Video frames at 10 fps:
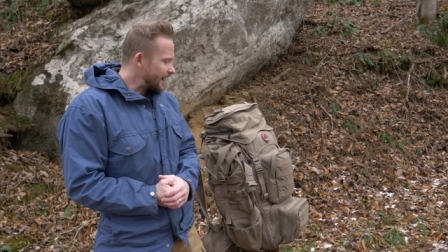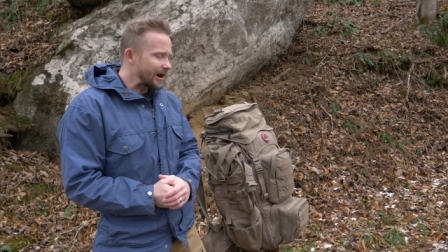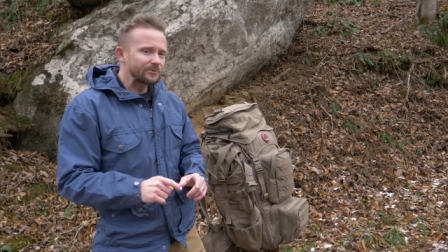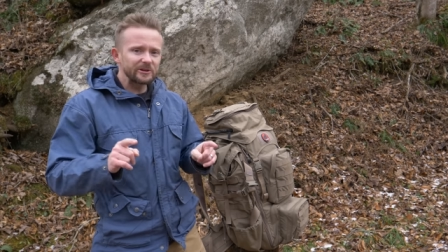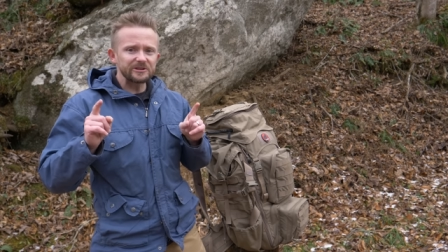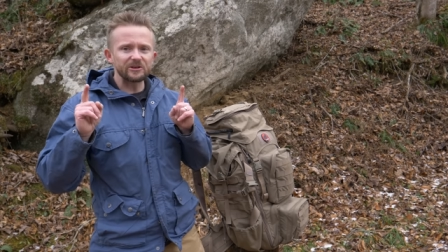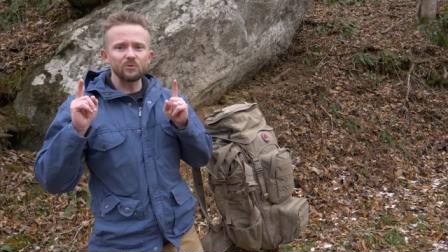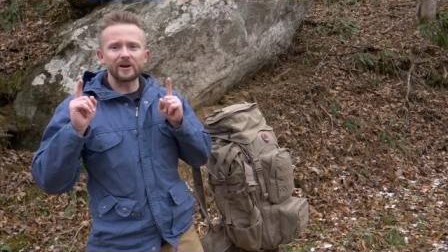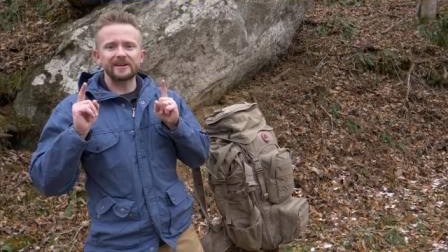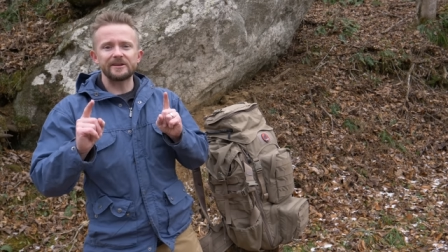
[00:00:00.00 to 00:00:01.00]
I really do
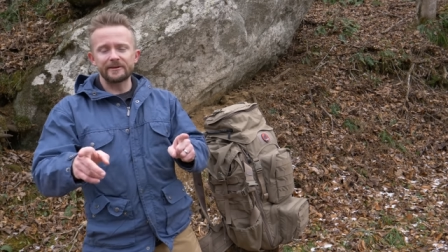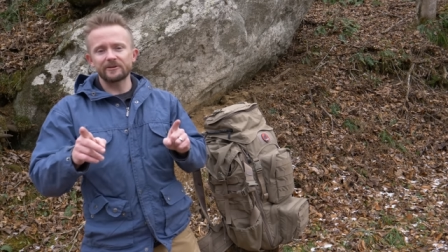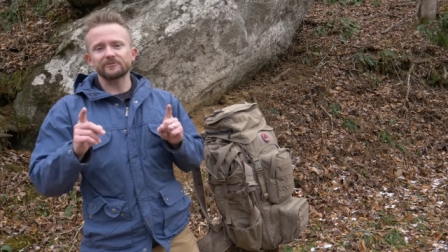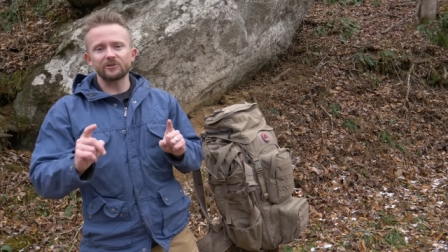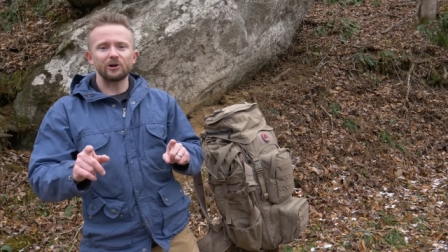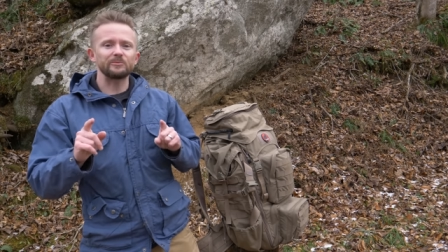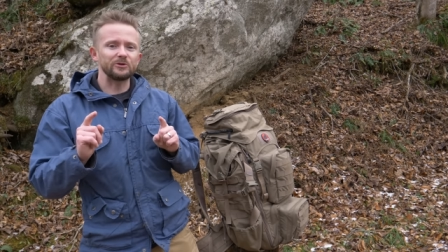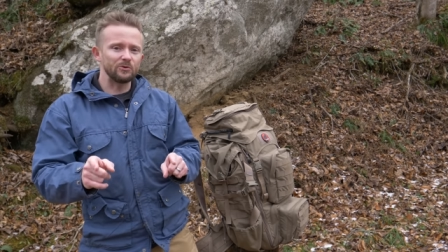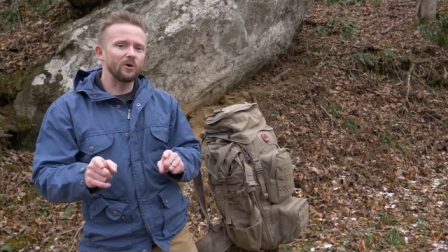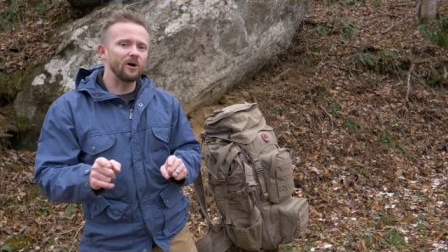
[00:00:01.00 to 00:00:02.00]
want to hear from
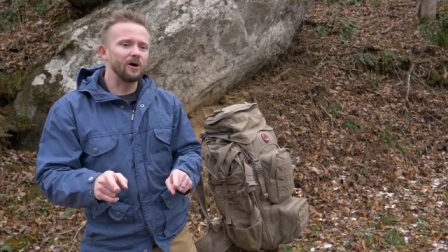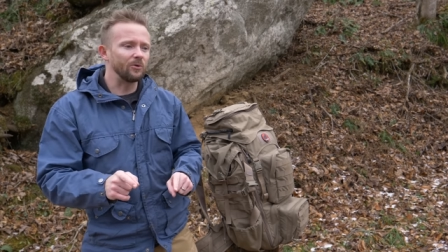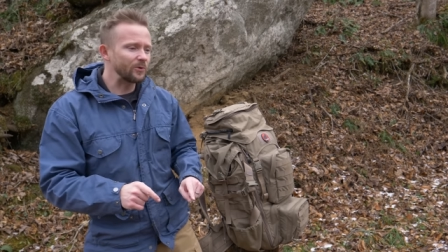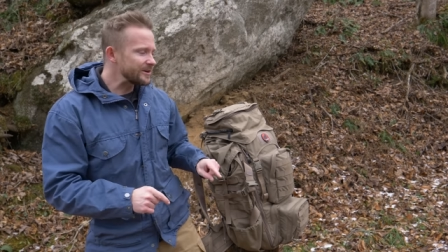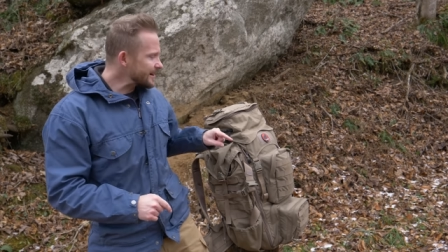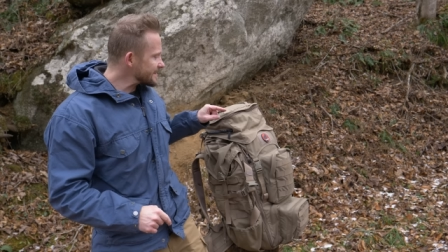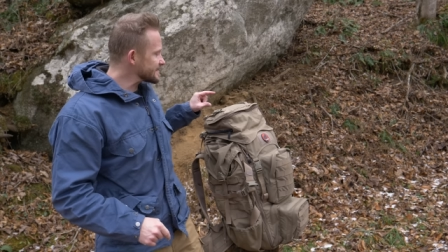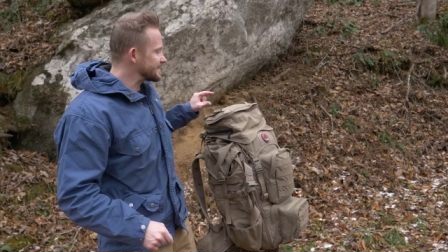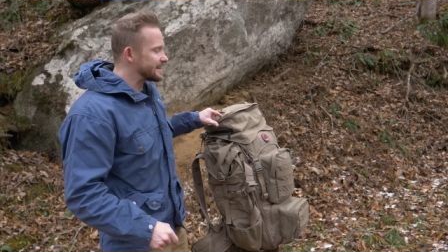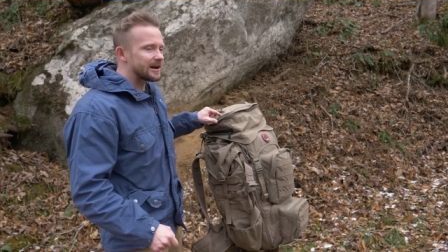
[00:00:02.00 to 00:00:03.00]
you all. What do you
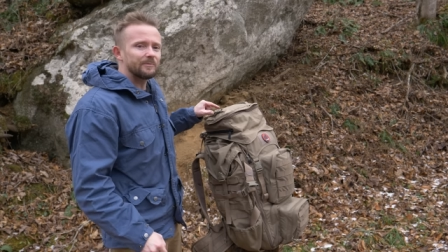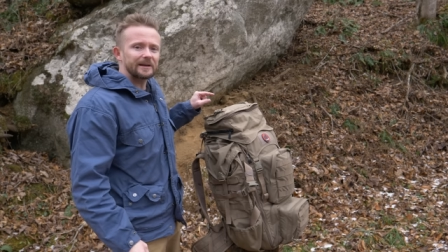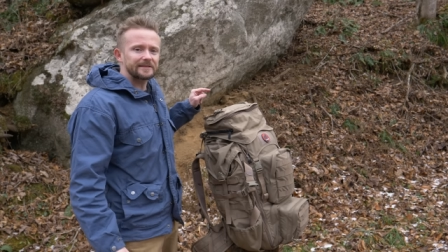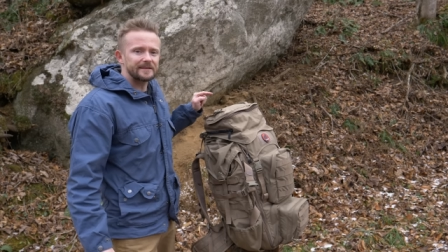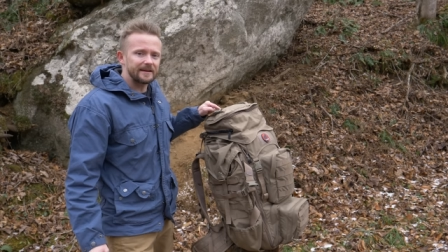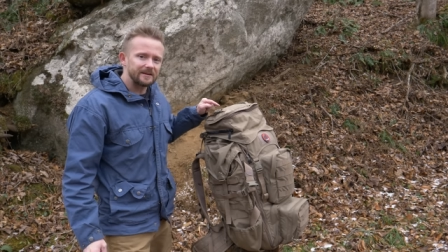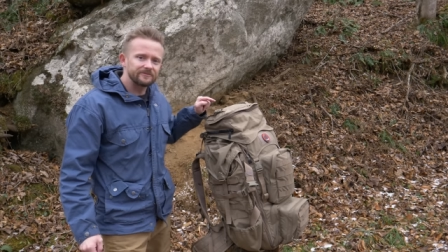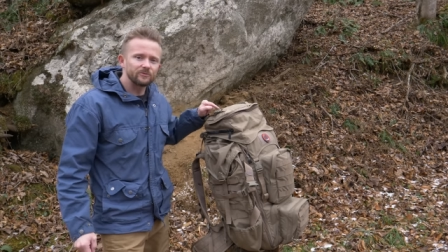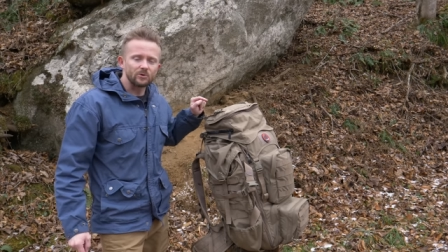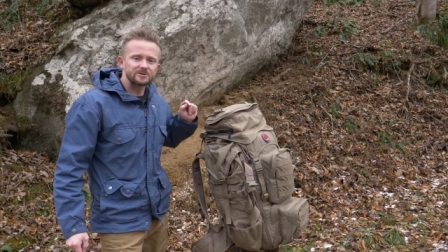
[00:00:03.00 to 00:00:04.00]
guys think about the
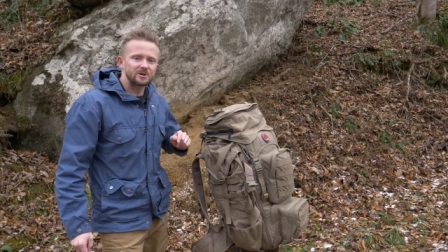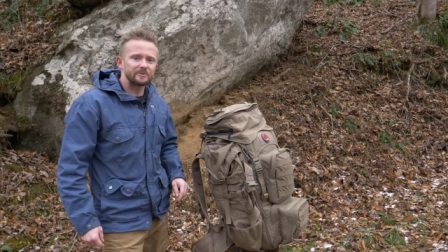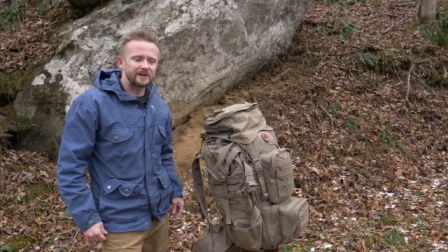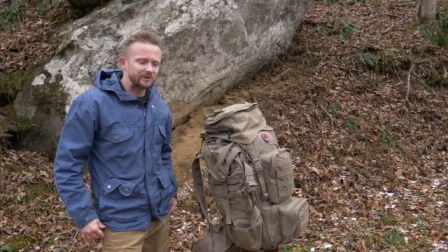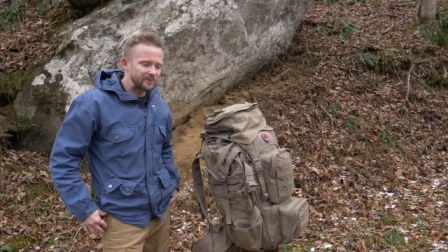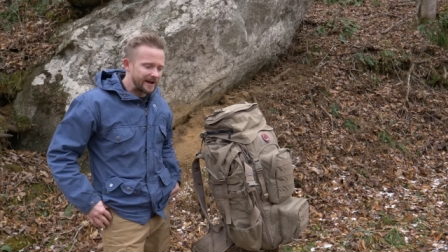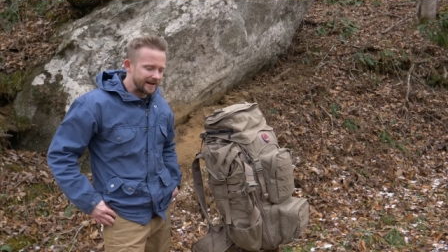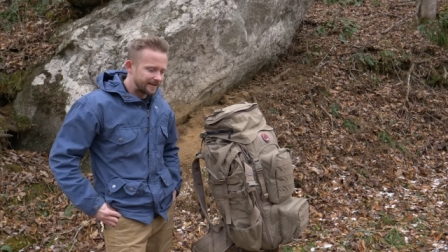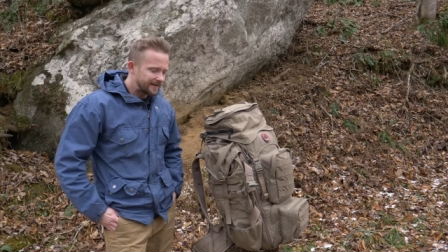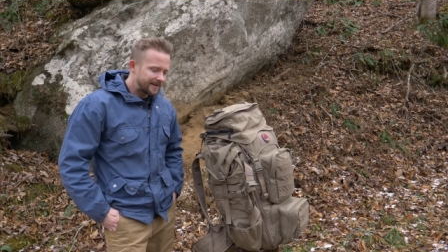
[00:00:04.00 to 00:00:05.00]
F4 Terminator
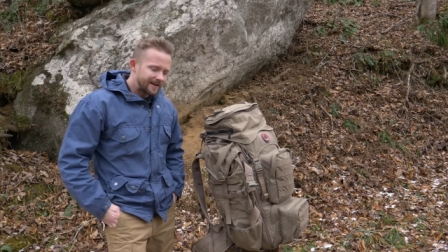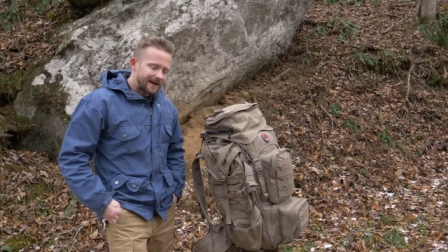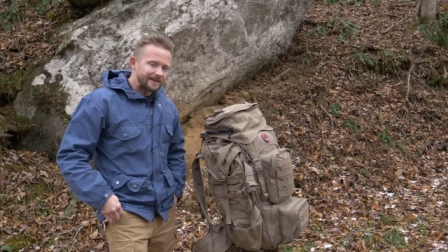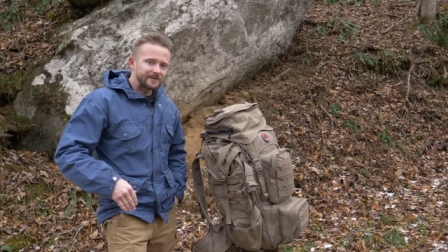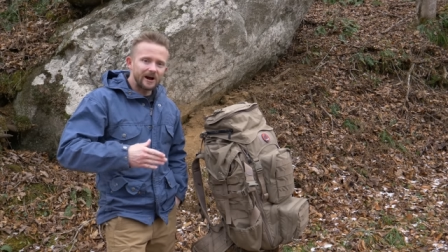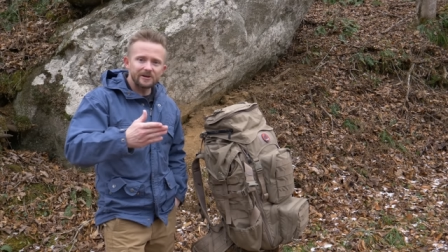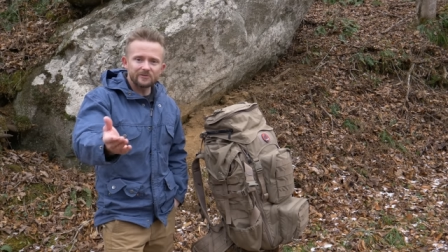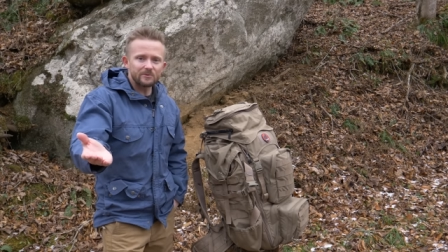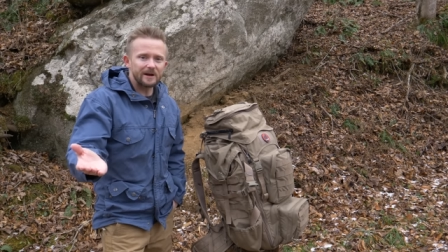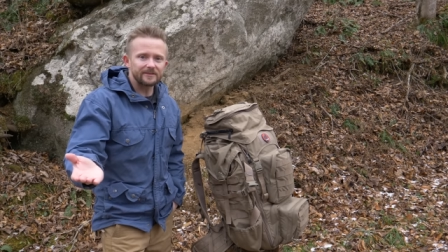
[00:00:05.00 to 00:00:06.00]
pack? I've gone
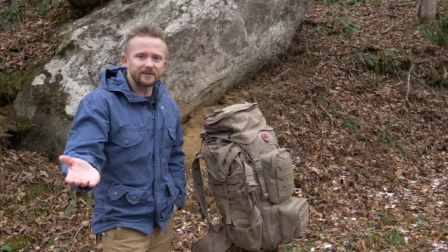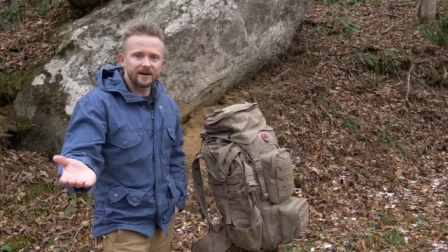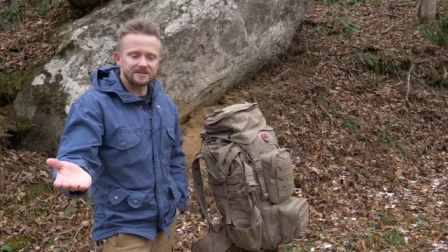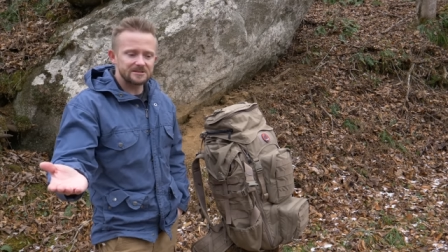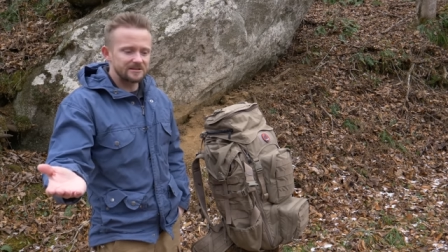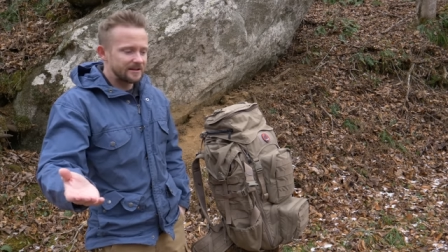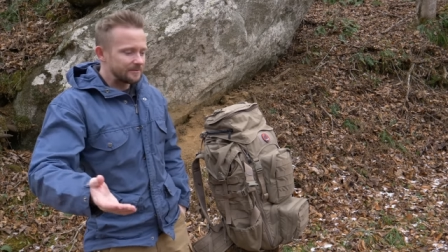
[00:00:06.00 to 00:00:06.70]
over my thoughts,